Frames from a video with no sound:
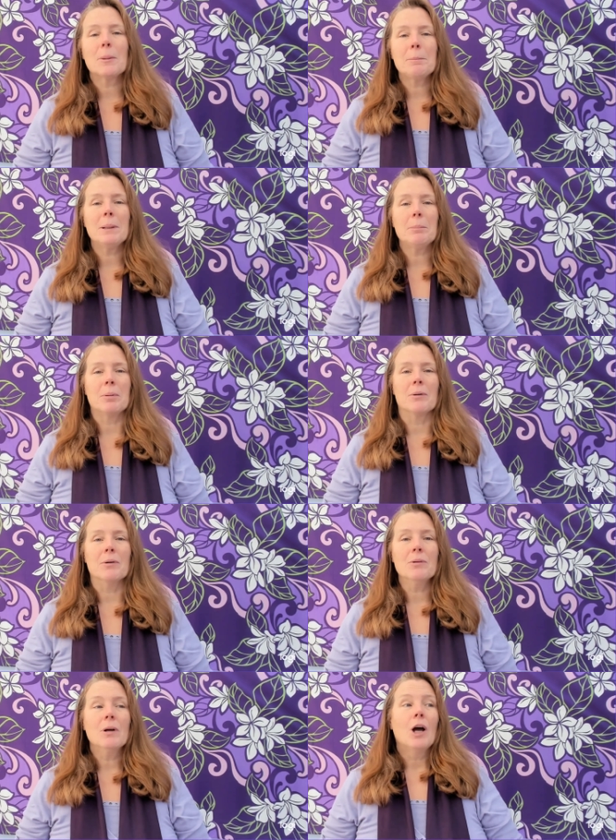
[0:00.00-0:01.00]
other
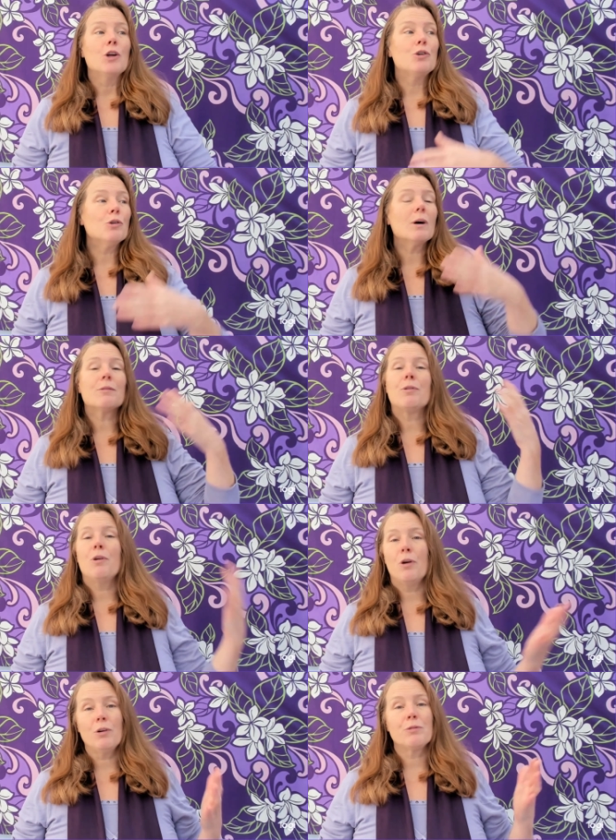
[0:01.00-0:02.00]
people, you have
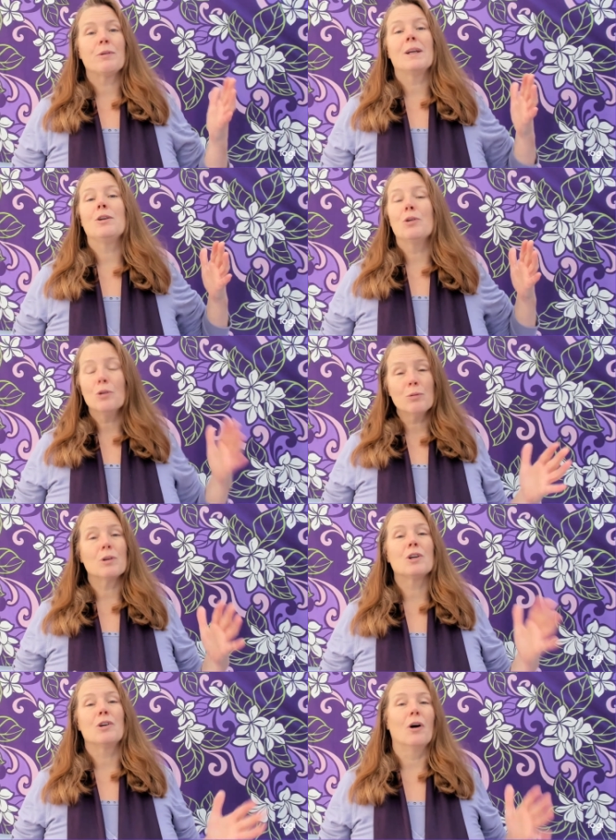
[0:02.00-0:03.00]
learned when you
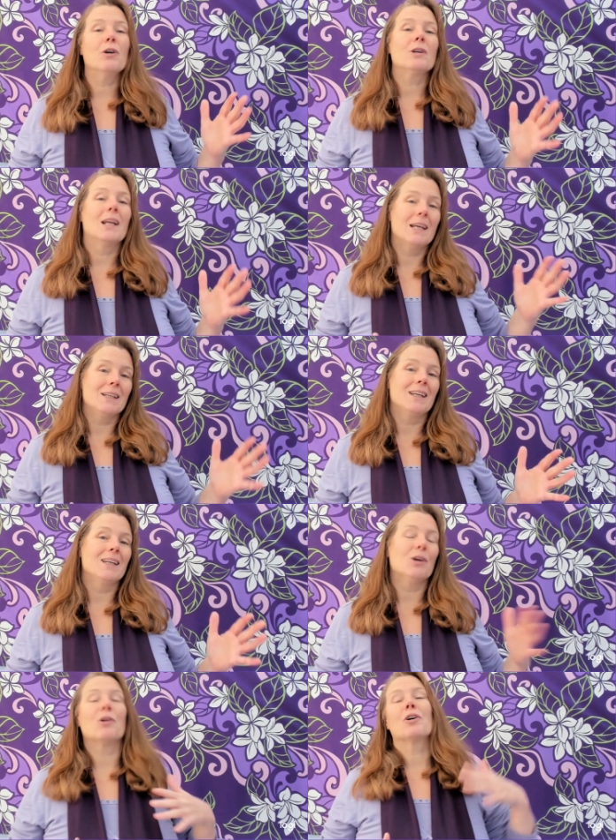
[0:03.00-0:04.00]
were a young
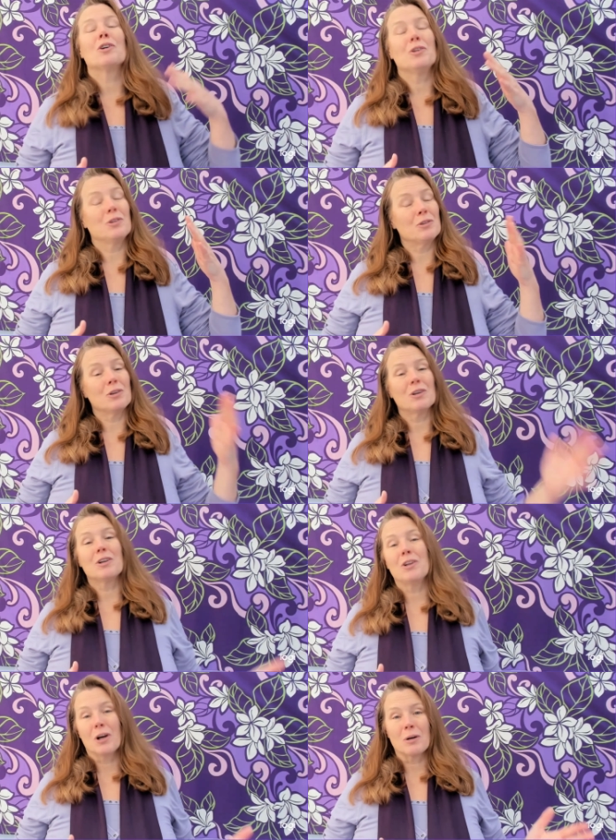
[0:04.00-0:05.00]
lady or you
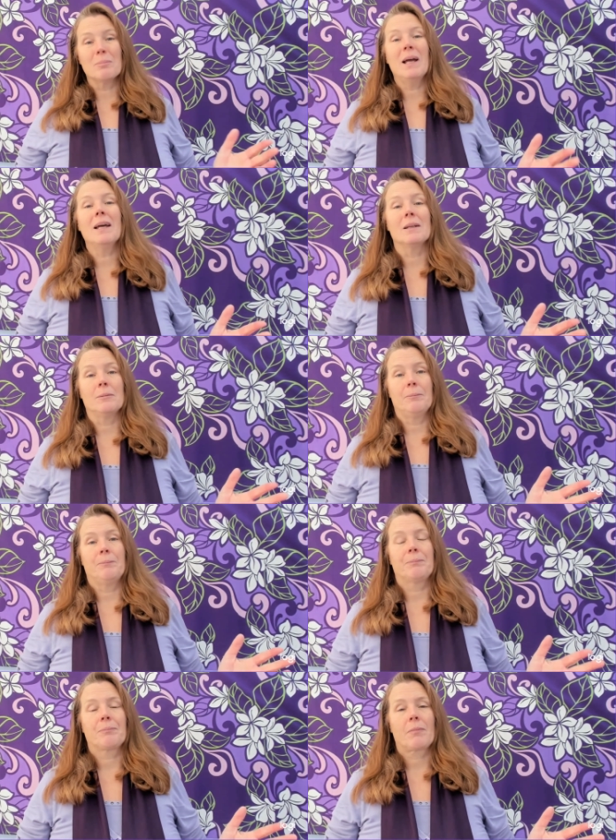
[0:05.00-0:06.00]
were a young man.